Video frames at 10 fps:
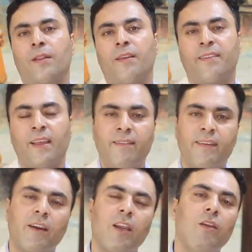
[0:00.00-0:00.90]
The
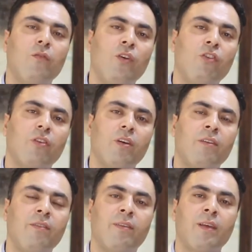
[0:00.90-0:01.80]
sunscreen, which
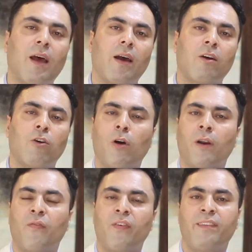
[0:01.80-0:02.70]
is called
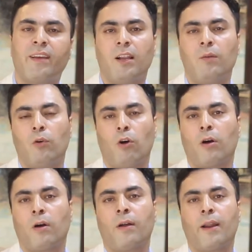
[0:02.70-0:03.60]
a physical
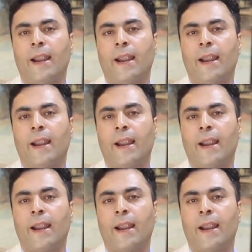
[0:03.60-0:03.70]
blocker